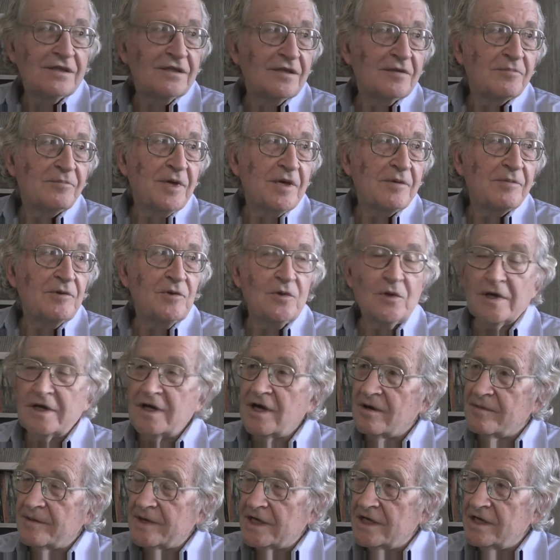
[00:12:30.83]
The people who are
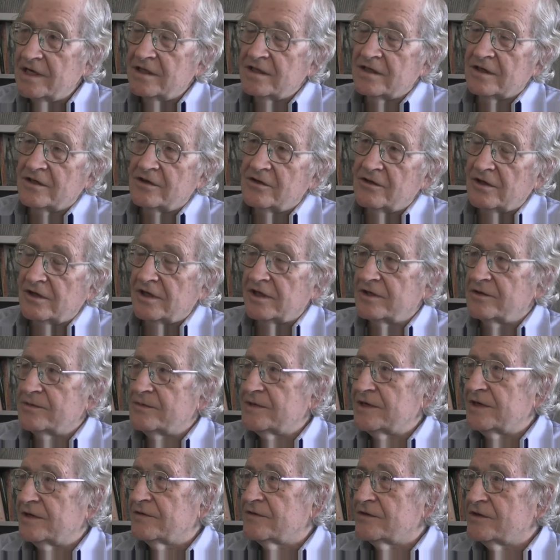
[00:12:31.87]
coming in, calling
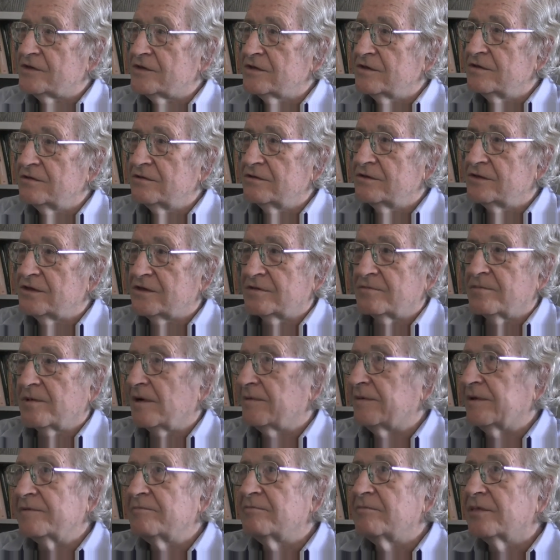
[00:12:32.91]
themselves Jews, are
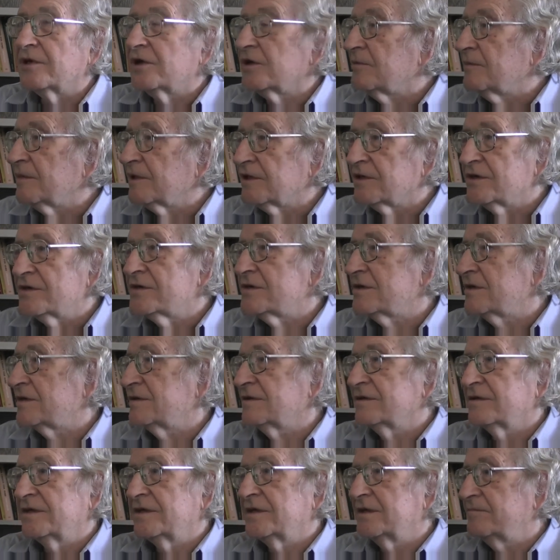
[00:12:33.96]
probably Berbers
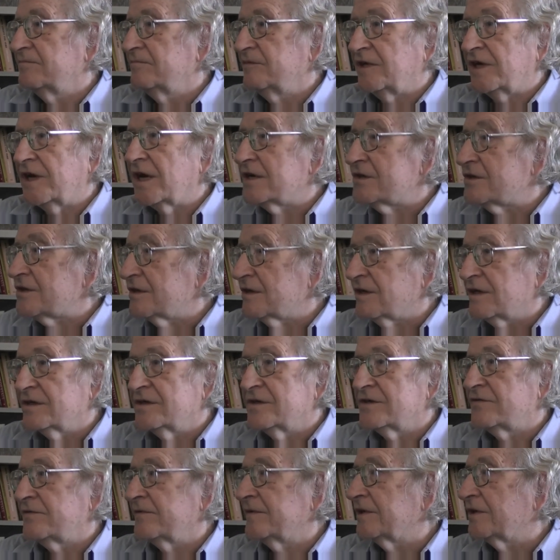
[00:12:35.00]
or
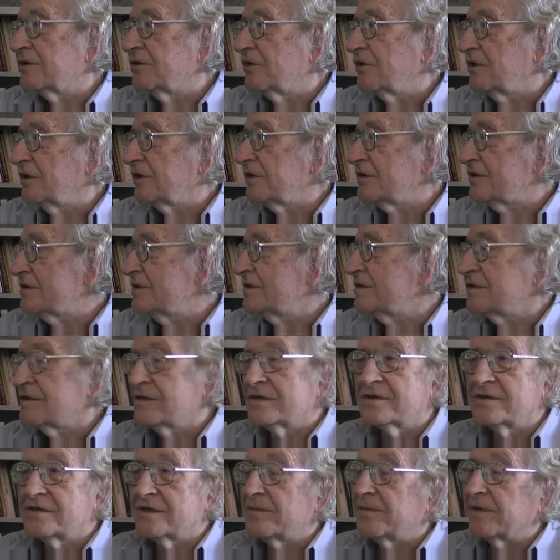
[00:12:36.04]
Khazars from the
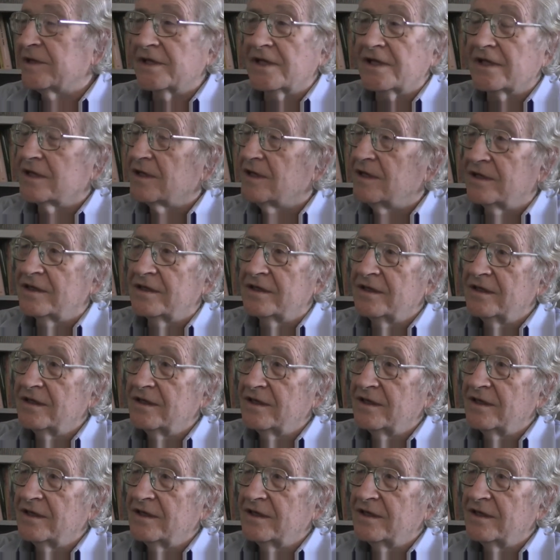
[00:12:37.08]
Caucasus or something like that.